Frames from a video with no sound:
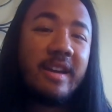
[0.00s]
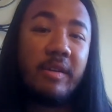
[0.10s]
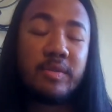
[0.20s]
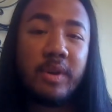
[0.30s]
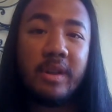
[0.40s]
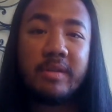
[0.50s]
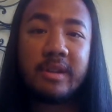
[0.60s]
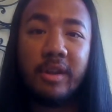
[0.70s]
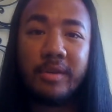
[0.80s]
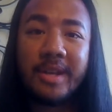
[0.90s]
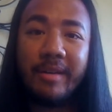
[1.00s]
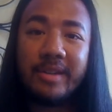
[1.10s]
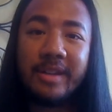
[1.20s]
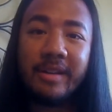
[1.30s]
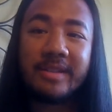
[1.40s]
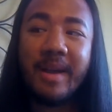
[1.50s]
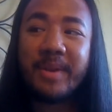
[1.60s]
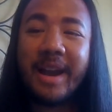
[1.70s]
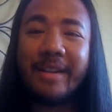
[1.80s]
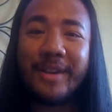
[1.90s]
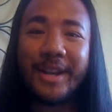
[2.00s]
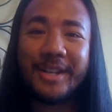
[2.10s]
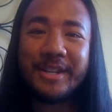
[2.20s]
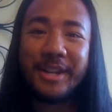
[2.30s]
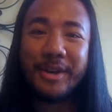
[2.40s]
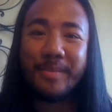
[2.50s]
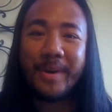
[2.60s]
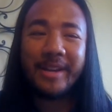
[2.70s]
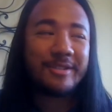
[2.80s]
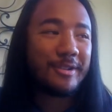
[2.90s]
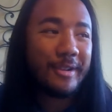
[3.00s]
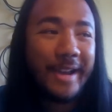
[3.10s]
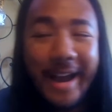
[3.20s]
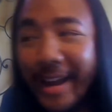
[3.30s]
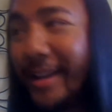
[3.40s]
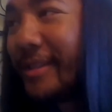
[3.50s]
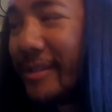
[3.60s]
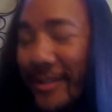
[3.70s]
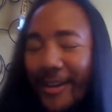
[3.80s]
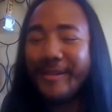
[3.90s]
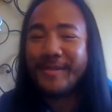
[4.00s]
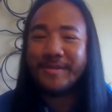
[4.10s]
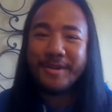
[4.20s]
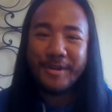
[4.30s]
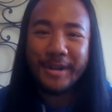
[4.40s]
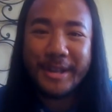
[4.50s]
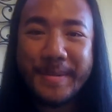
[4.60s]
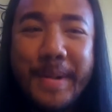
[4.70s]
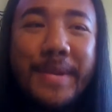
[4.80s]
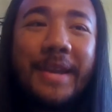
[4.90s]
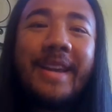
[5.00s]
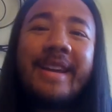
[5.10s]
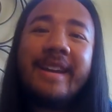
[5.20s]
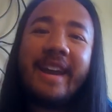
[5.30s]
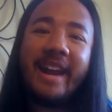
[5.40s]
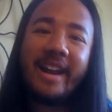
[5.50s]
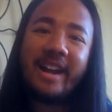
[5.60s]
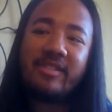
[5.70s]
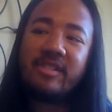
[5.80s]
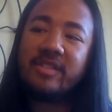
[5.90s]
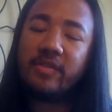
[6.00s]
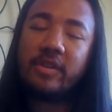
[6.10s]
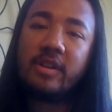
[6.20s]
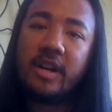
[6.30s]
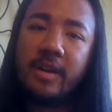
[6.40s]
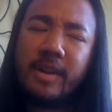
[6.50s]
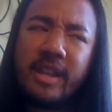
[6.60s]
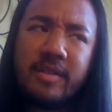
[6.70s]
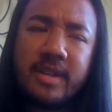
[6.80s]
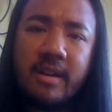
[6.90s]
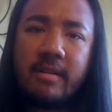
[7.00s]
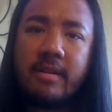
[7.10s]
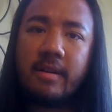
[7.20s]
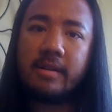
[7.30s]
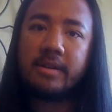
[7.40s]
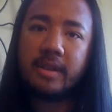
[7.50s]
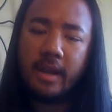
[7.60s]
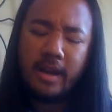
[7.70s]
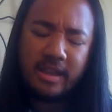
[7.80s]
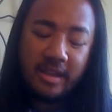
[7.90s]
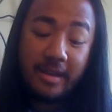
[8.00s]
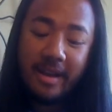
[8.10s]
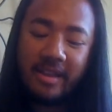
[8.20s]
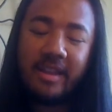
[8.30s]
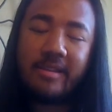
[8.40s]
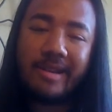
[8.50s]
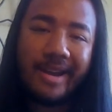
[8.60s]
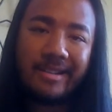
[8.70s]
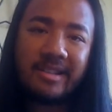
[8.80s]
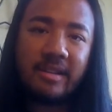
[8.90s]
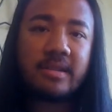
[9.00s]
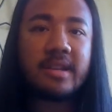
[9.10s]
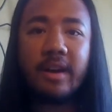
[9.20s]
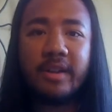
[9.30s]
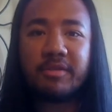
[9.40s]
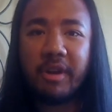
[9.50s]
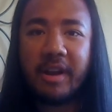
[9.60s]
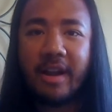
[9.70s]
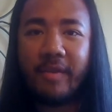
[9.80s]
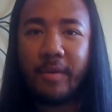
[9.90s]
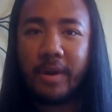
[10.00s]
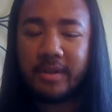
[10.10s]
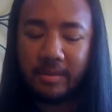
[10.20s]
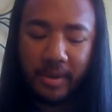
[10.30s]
It was one of those closeout deals. I'm kind of like a deal meister guy, so if you know anything about me. And I got this for I think it was $100. And I think I could still sell this right now if I wanted to.